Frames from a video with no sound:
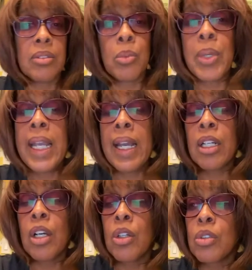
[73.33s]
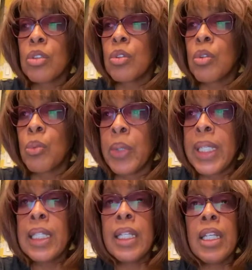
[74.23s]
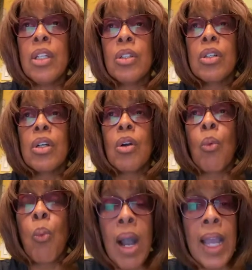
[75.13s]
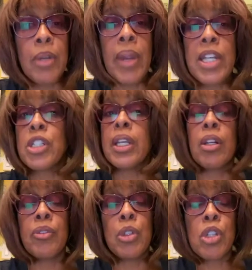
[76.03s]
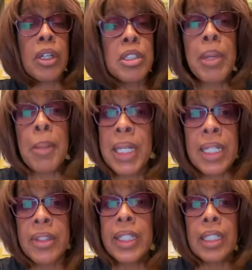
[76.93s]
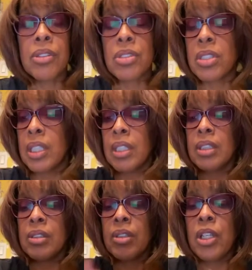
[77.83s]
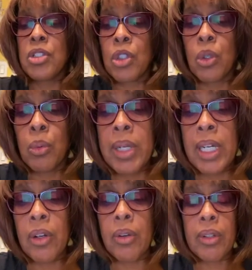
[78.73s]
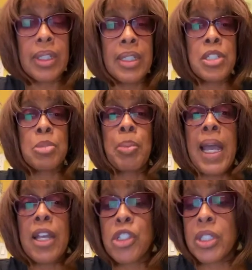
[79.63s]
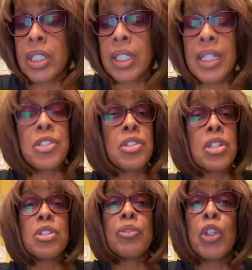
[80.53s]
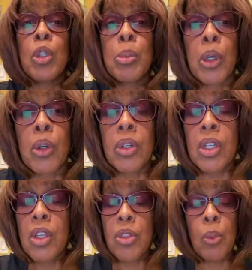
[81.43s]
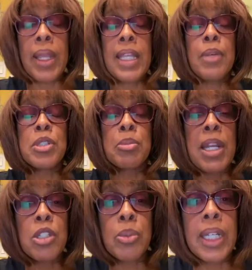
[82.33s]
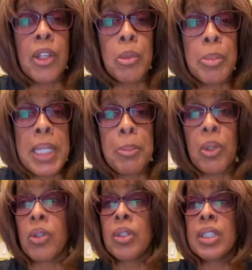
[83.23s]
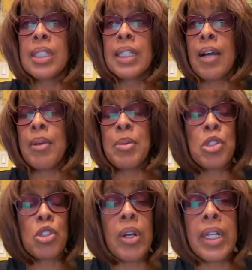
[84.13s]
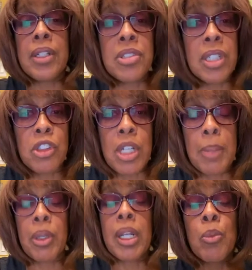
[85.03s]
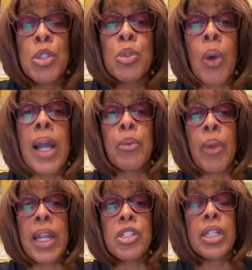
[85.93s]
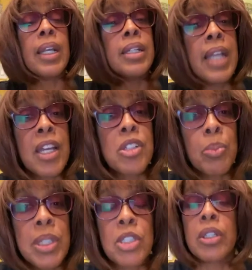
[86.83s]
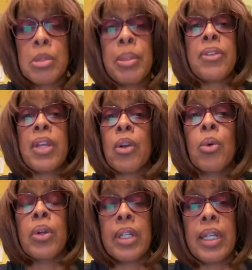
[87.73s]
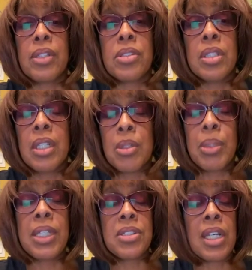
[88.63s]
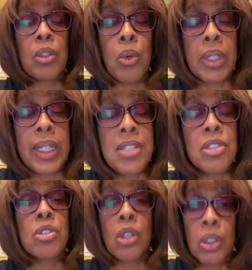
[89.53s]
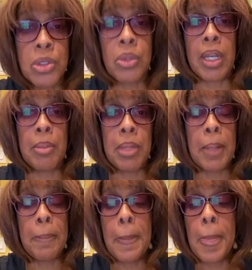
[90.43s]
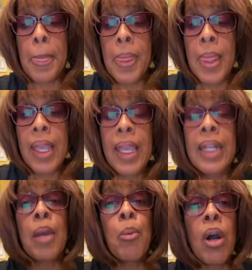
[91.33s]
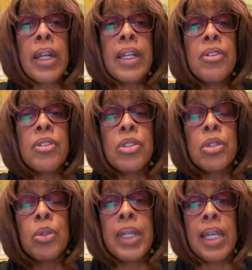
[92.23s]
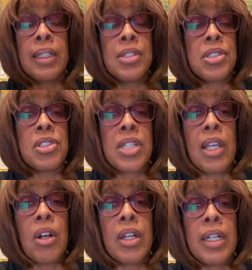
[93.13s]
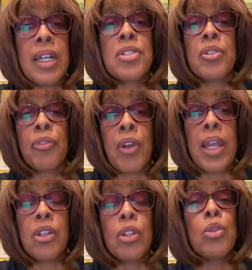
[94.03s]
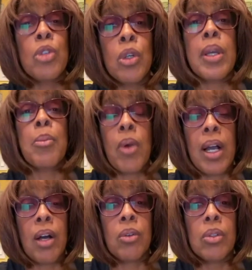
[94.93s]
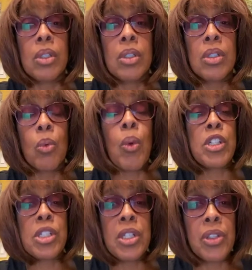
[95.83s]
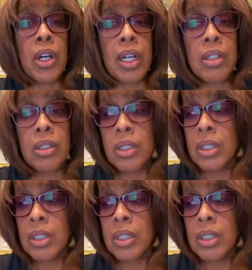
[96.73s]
We had a really wide-ranging interview. Talked about many things. His career, his passion, his sense of humor, the way he was mentoring other people, how he was starting his next chapter. It was wide-ranging. And yes, we talked about that court case, because that court case has also come up. And I wanted to get Lisa's take on it as a friend who knew him well, what she thought,